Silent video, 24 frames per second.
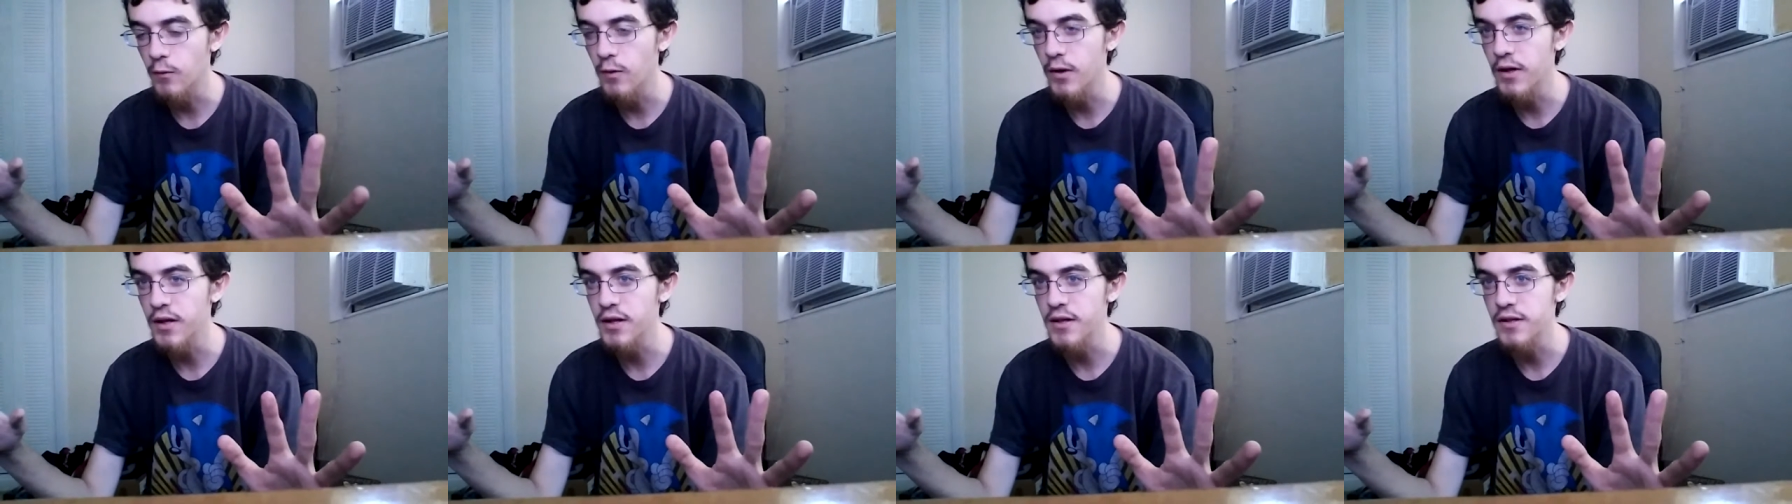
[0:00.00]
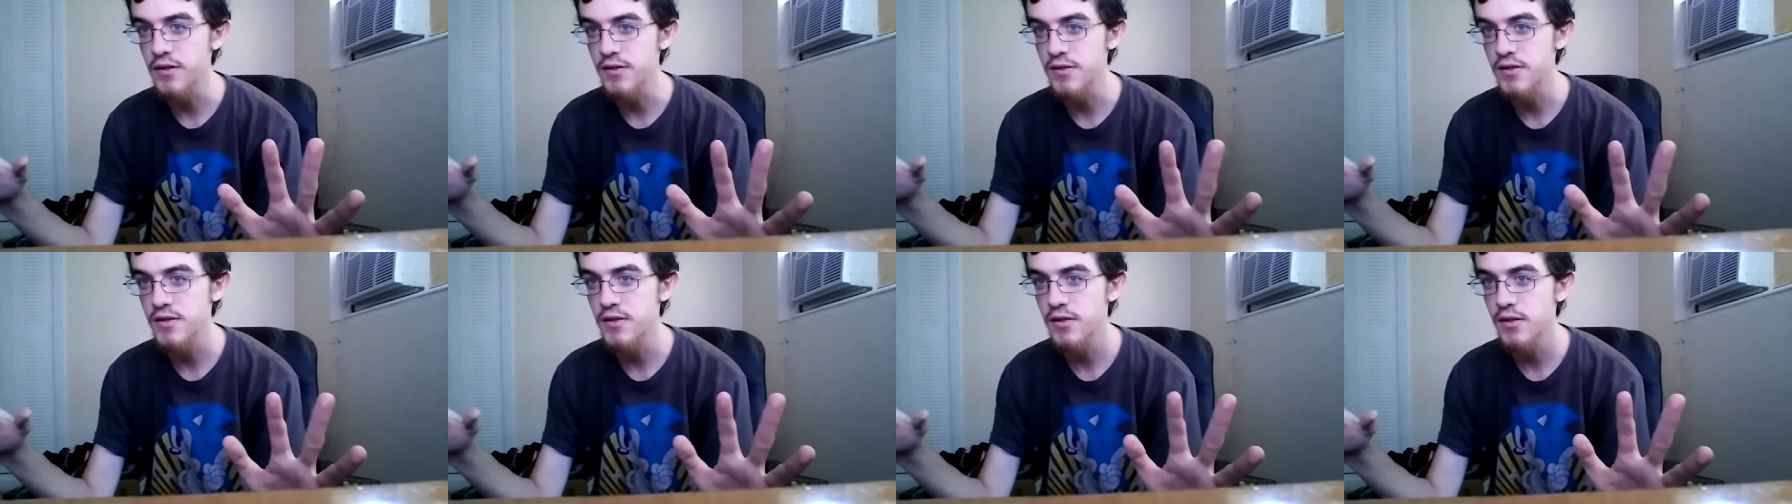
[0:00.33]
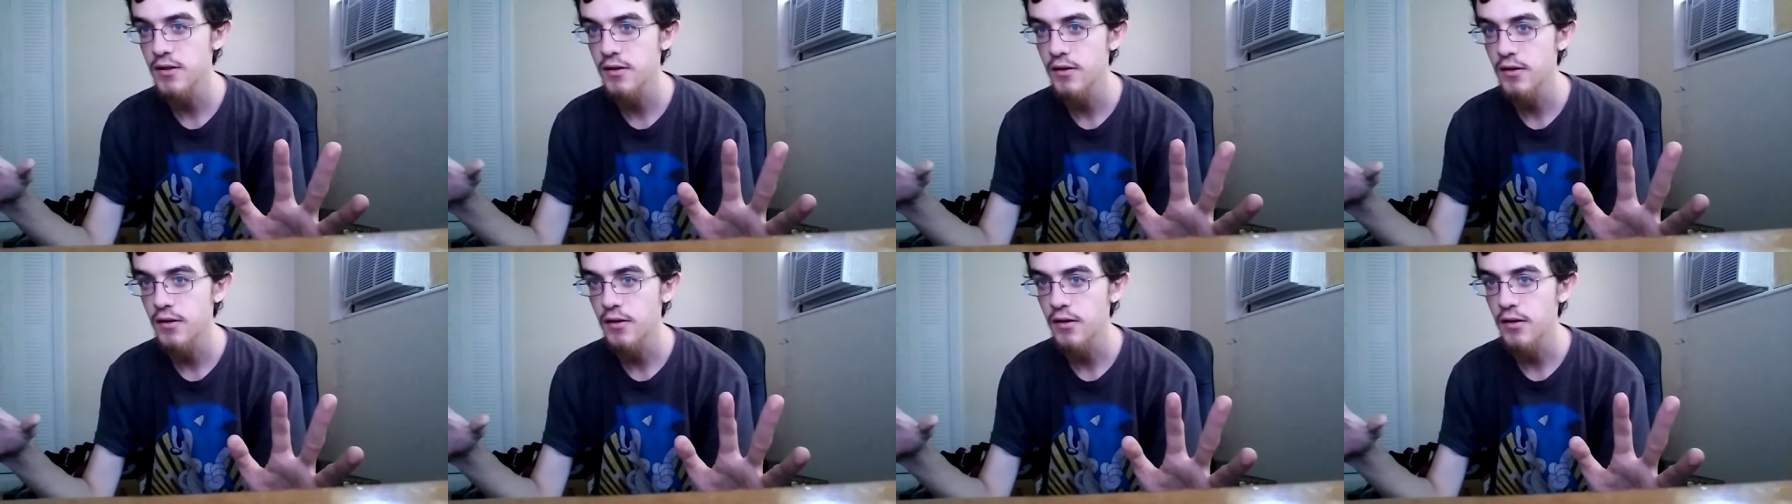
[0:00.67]
ways
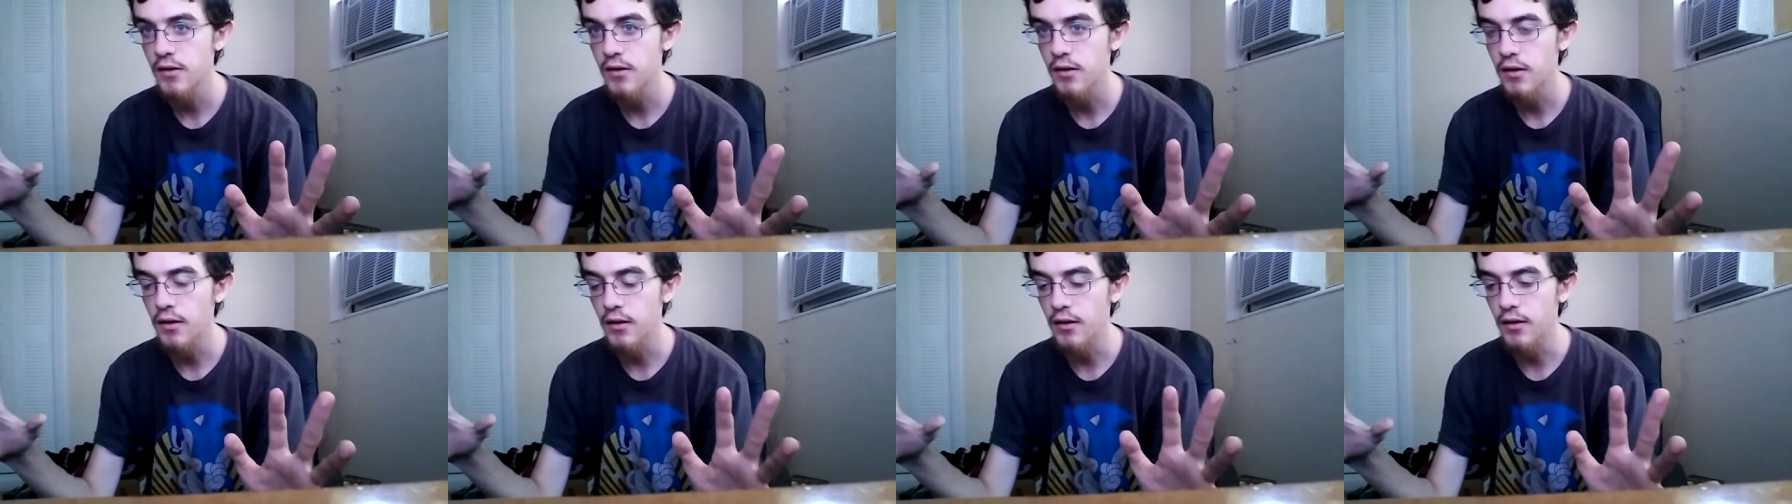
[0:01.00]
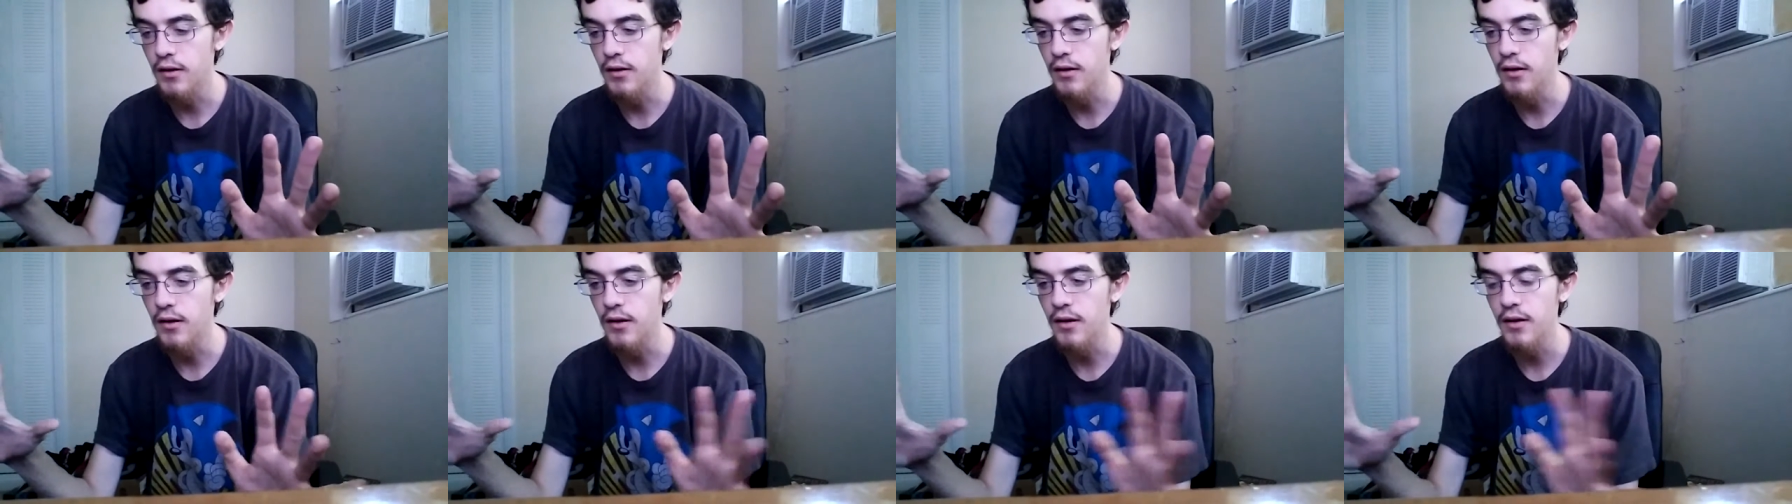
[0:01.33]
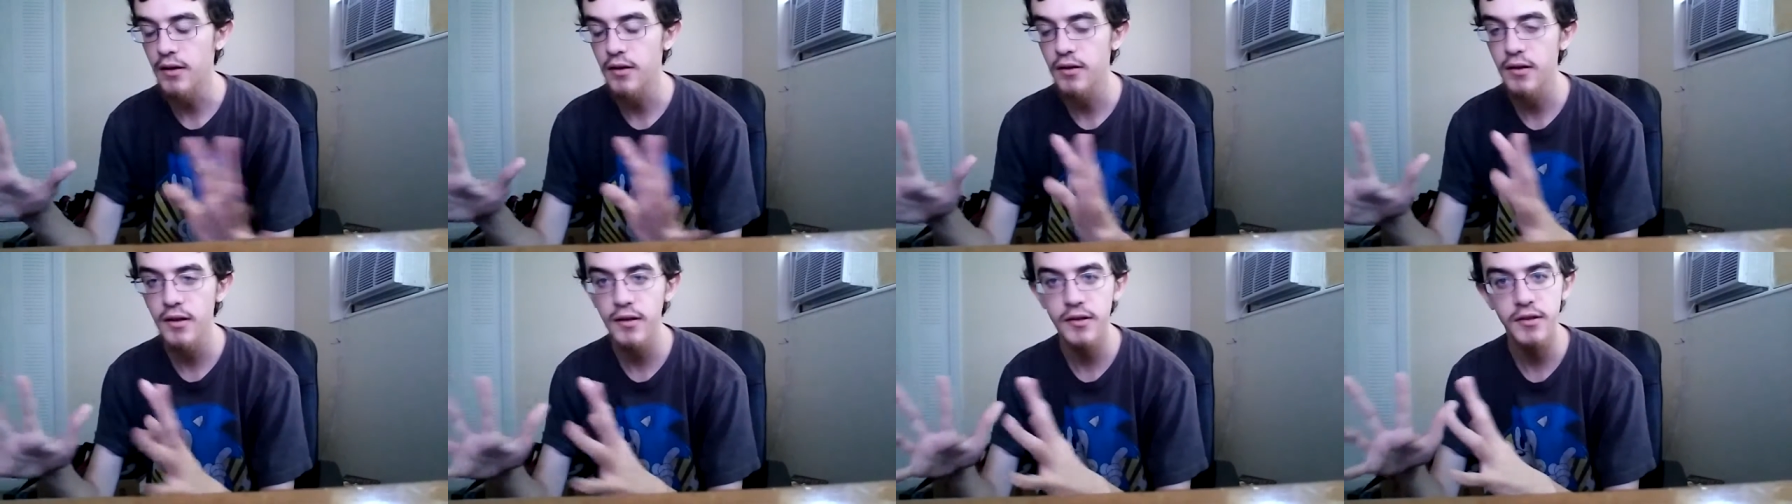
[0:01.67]

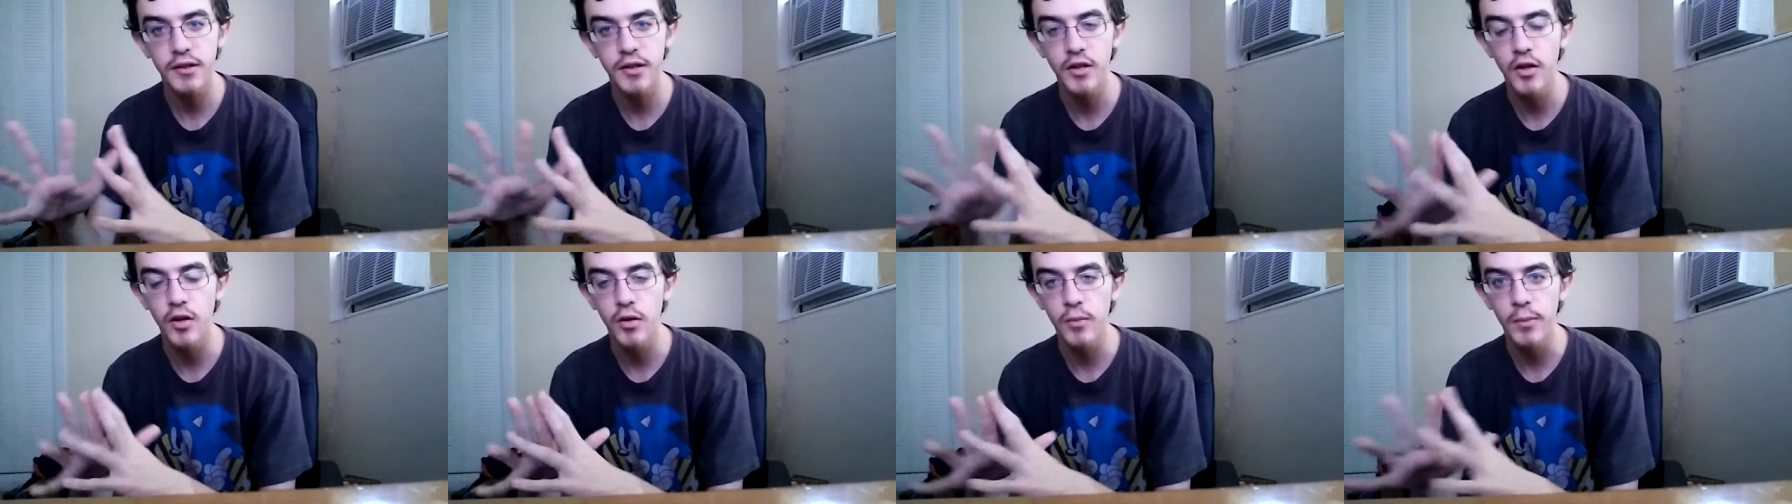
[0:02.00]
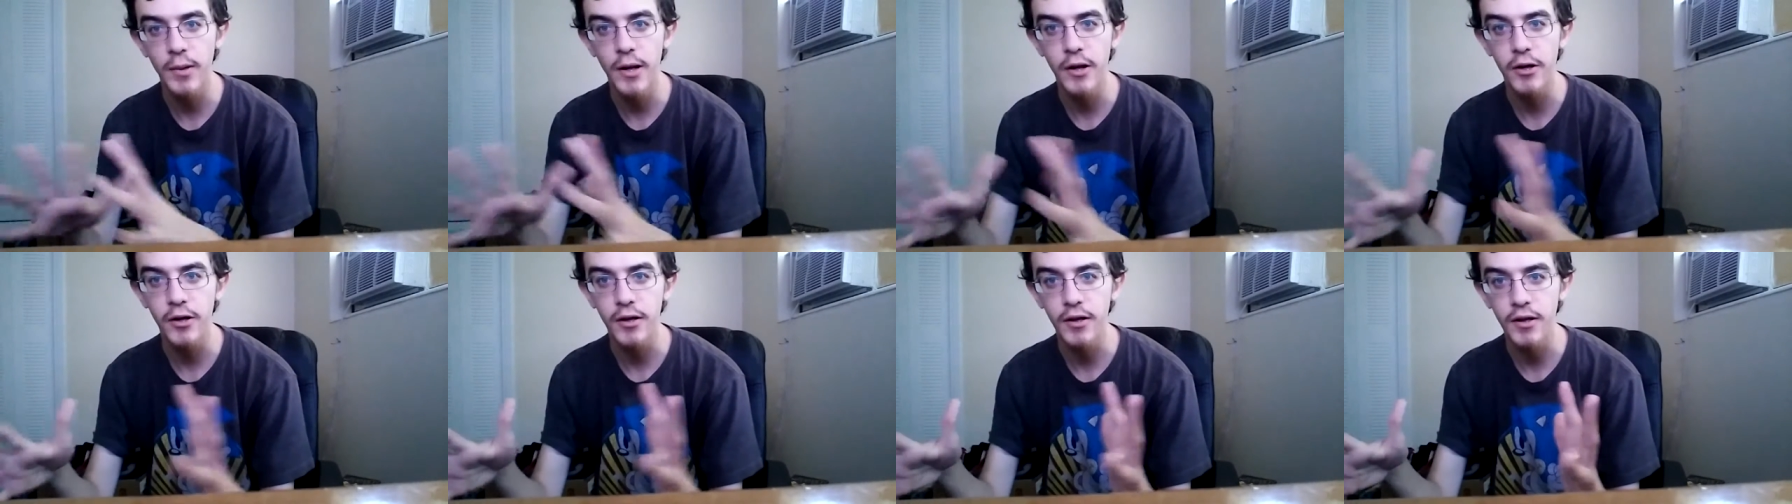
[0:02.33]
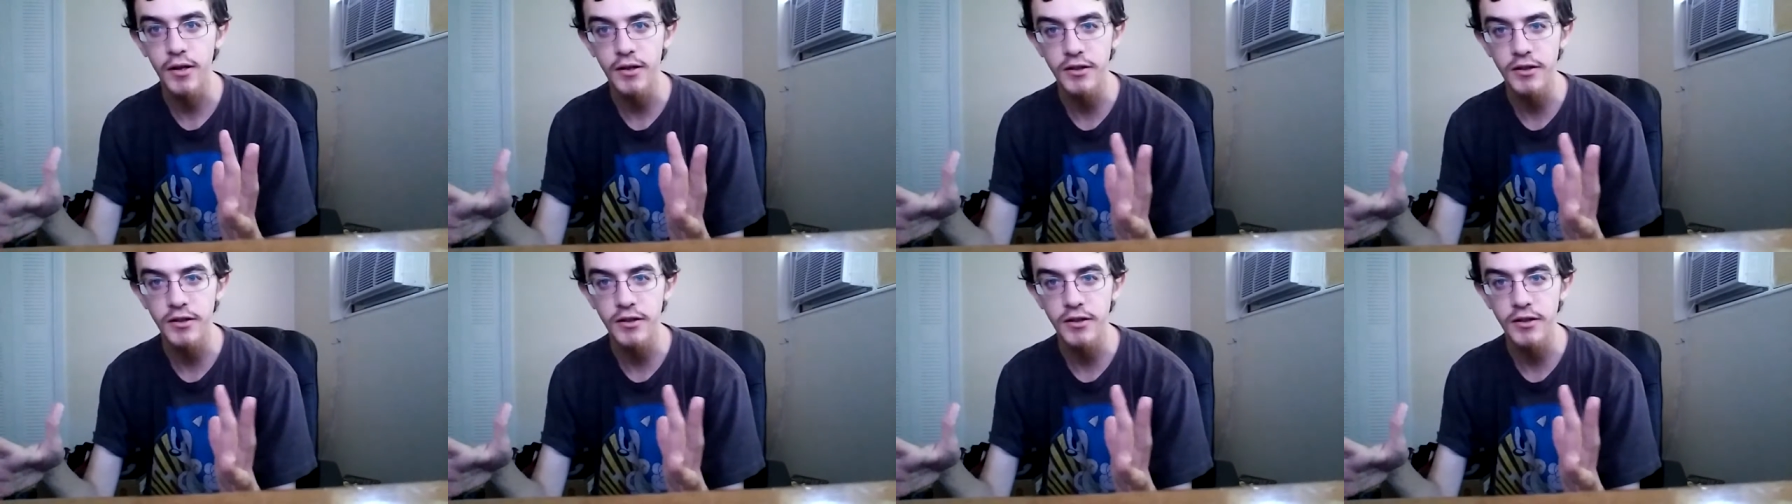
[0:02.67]
to go about it.